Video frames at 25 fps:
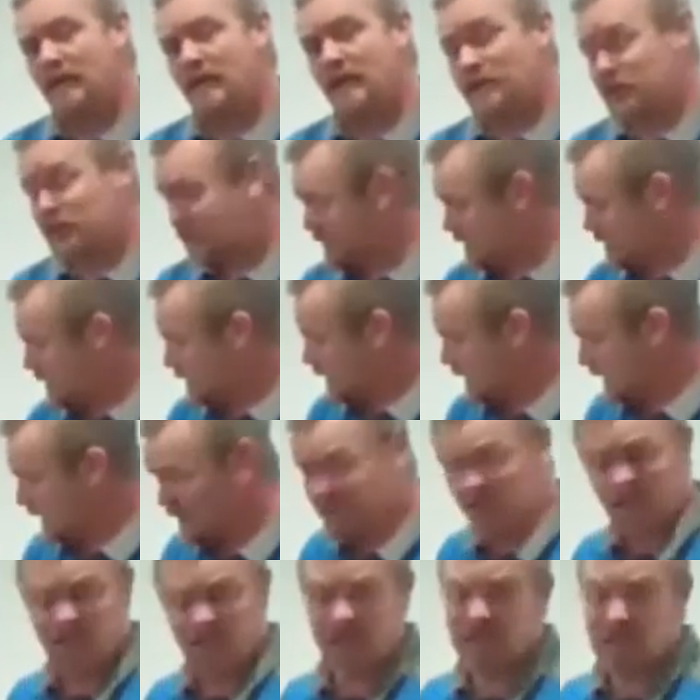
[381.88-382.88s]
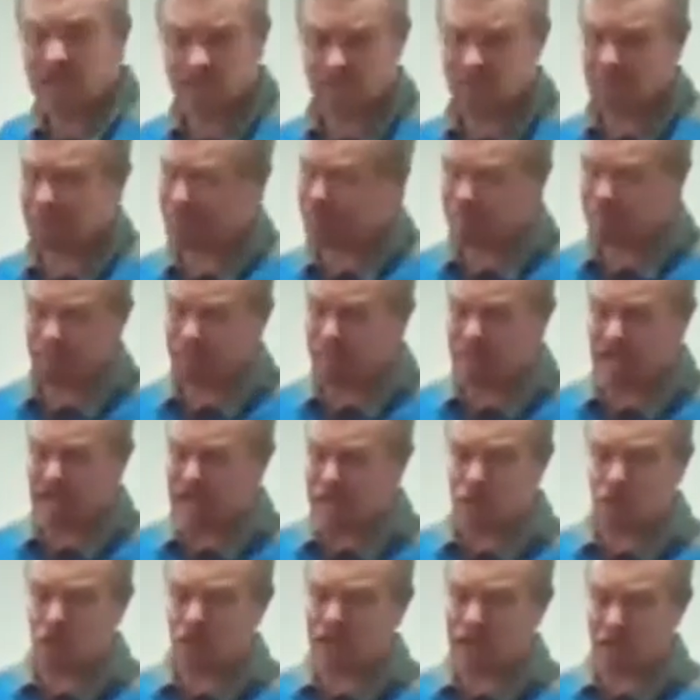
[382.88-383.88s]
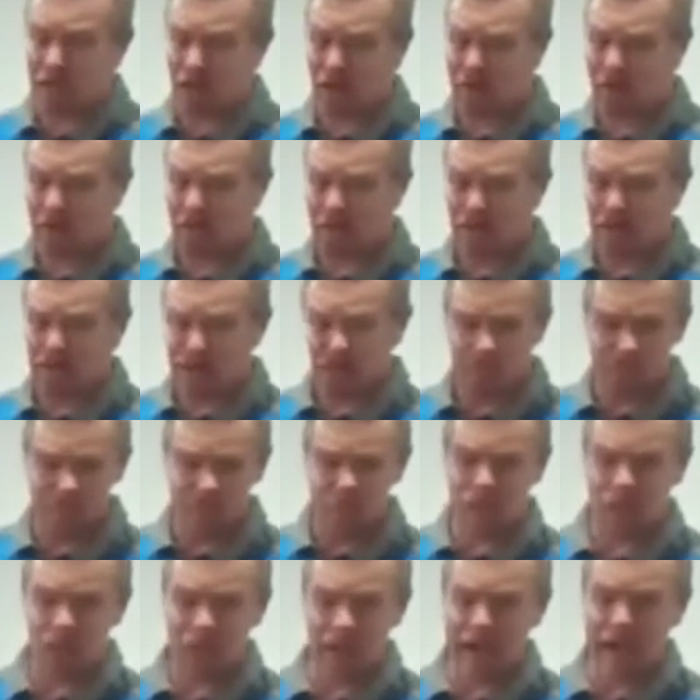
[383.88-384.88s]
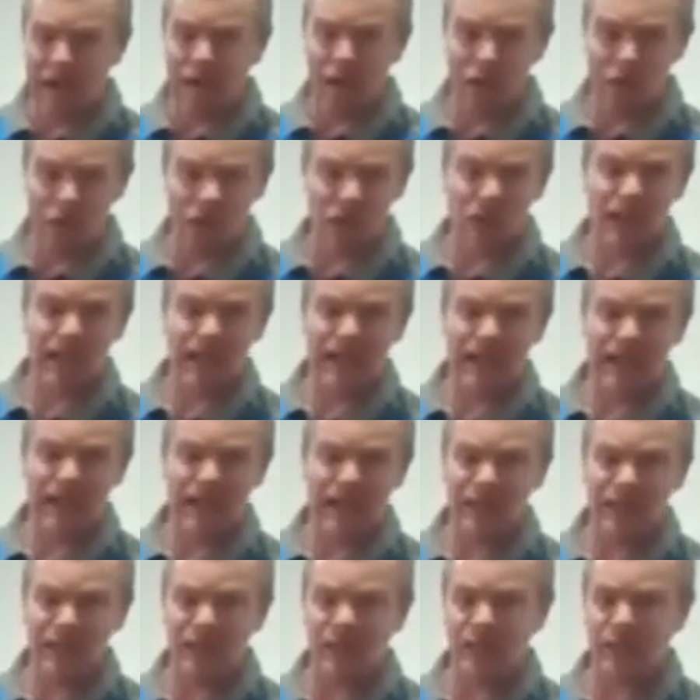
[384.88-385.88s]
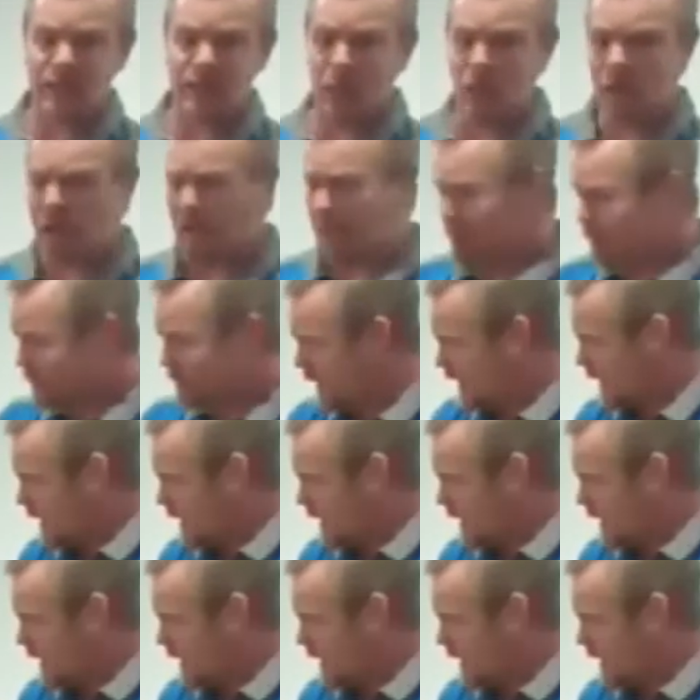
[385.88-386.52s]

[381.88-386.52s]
It's just naturally got a very sort of narrow seating system on it.